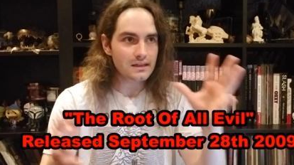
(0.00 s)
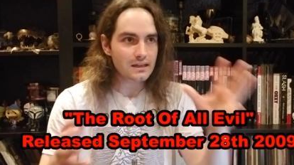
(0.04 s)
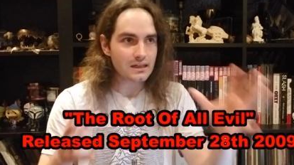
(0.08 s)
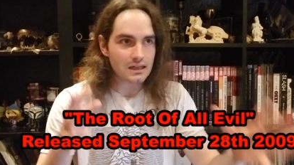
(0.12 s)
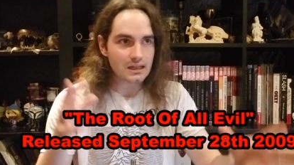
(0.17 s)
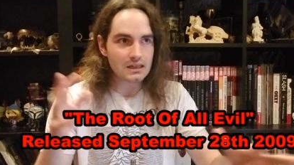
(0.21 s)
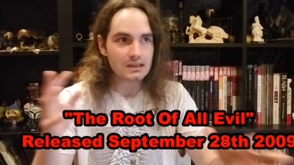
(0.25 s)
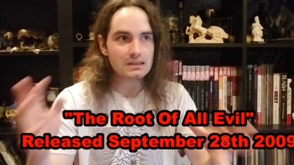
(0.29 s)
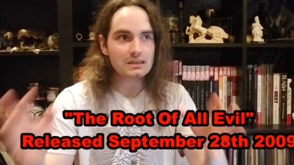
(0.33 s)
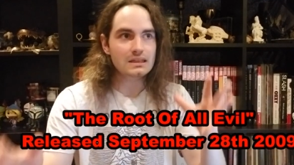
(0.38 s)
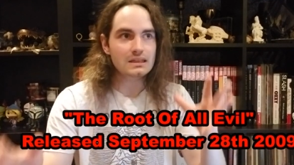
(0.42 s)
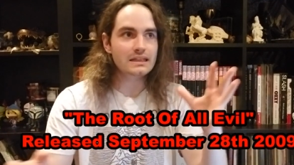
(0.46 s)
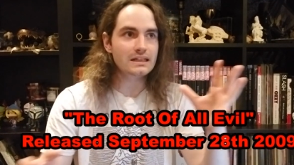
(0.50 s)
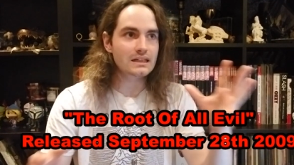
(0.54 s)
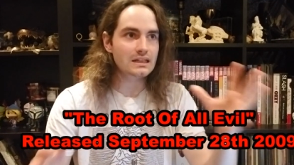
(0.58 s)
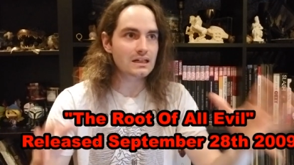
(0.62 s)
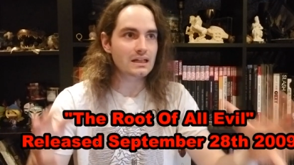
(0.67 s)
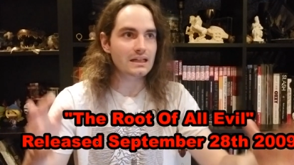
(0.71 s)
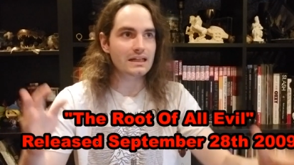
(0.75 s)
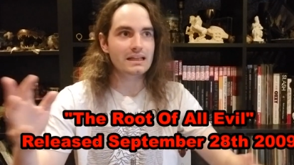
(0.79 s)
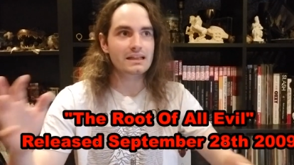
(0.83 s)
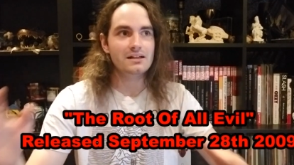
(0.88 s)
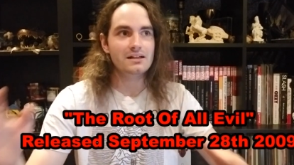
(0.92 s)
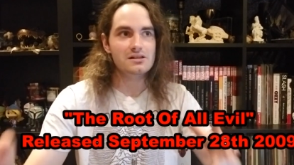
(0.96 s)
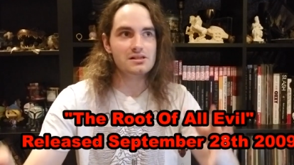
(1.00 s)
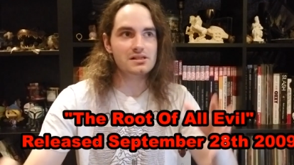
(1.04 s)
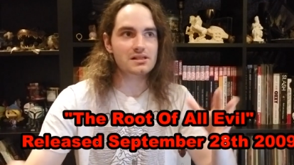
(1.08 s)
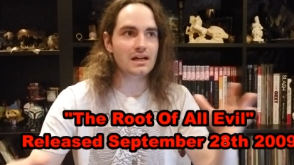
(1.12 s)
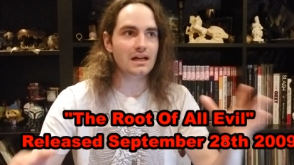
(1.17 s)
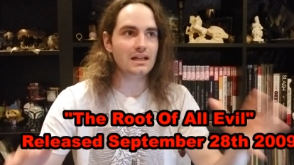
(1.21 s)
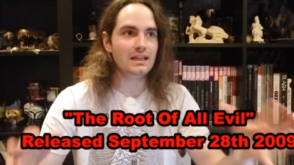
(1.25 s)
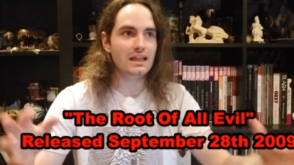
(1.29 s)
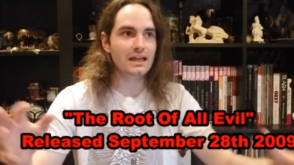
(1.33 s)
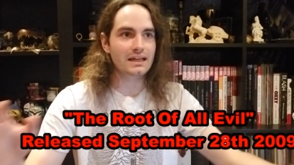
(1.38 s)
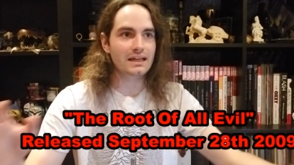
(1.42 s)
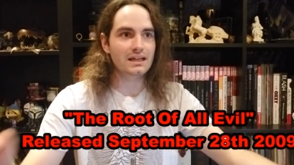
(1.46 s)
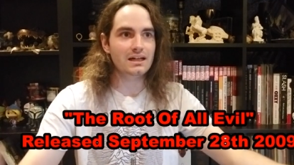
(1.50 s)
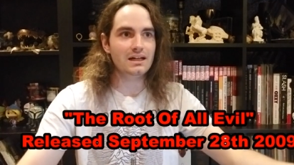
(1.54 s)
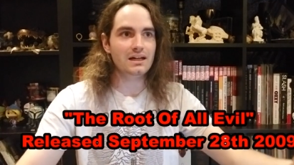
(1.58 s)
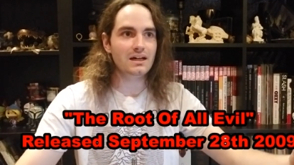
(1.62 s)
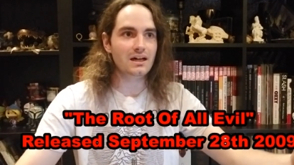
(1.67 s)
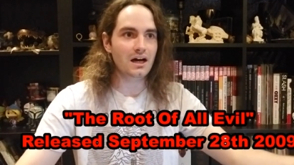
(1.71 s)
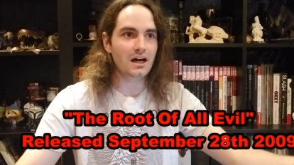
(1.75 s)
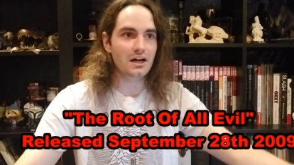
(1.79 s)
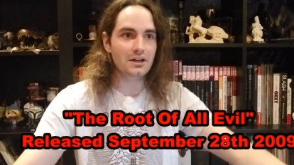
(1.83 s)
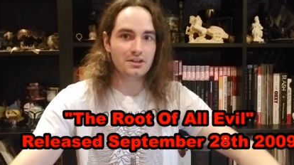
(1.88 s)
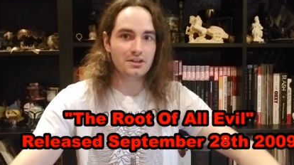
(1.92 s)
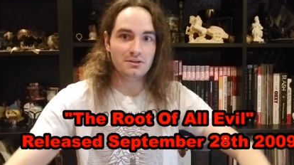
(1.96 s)
clearly there's not like
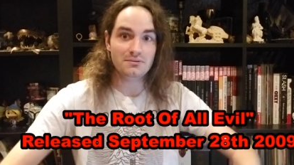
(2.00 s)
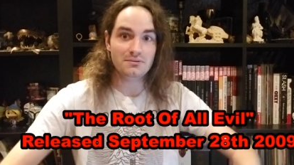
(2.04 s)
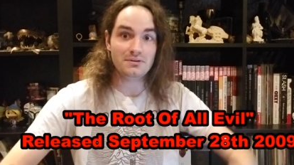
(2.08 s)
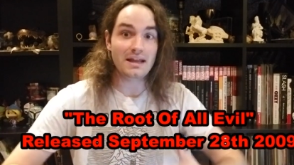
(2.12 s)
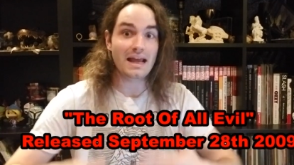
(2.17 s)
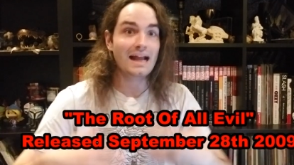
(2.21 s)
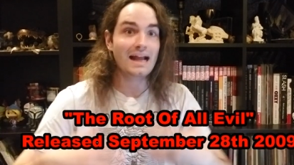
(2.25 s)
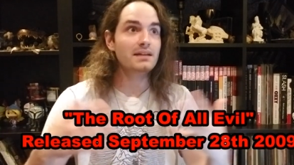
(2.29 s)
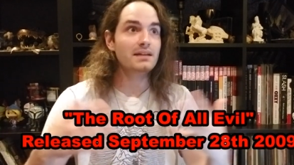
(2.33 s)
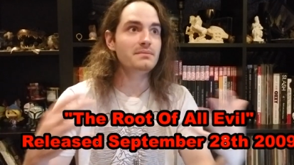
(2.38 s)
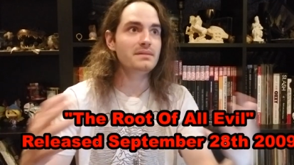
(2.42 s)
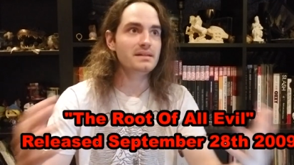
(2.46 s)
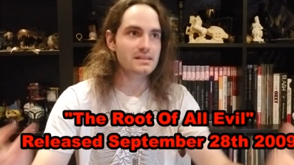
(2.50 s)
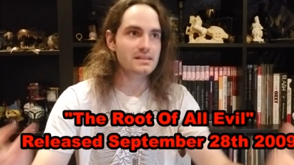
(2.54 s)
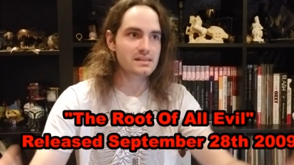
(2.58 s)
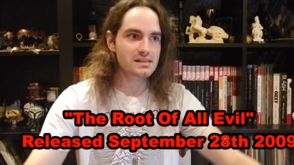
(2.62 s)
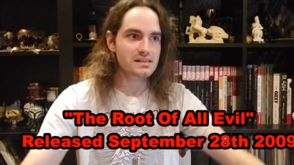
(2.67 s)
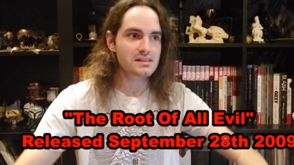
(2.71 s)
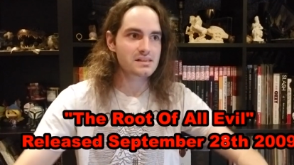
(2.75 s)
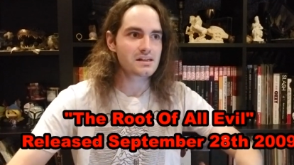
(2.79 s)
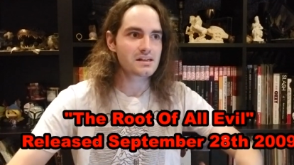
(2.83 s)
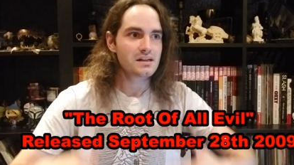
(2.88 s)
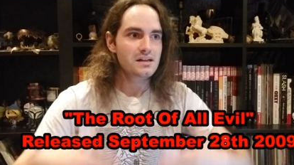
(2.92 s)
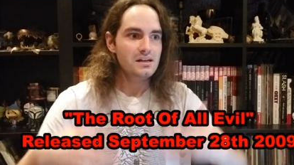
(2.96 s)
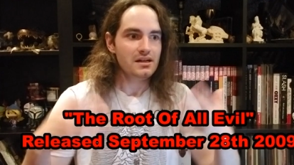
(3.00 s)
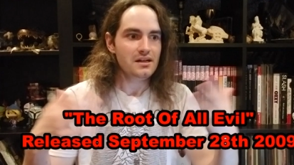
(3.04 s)
a, a unanimous